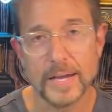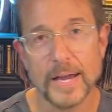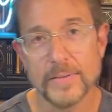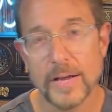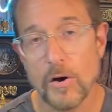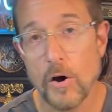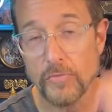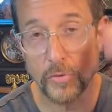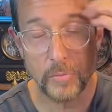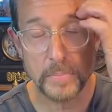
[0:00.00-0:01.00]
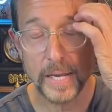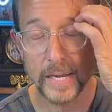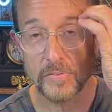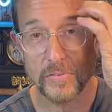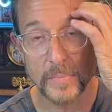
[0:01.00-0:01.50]
They had that awful
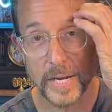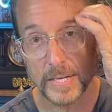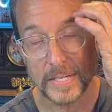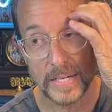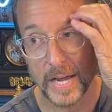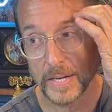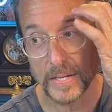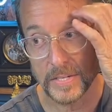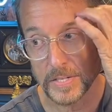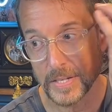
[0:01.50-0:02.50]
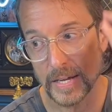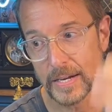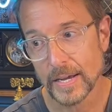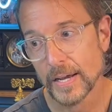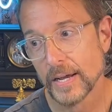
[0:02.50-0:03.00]
pink from the 1990s
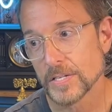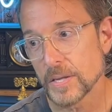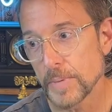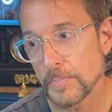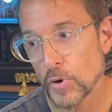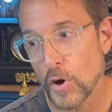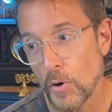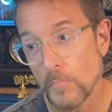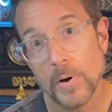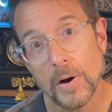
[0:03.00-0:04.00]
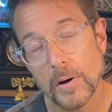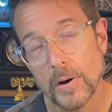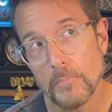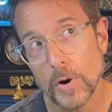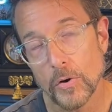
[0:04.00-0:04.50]
that some people call
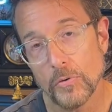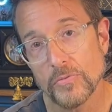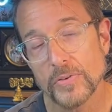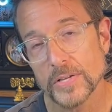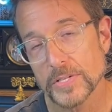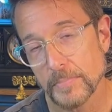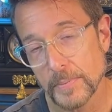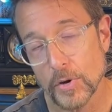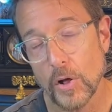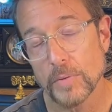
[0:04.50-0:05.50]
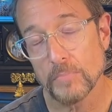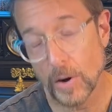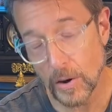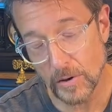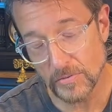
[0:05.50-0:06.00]
mauve and some people call it
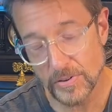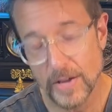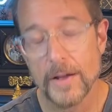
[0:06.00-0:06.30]
mauve.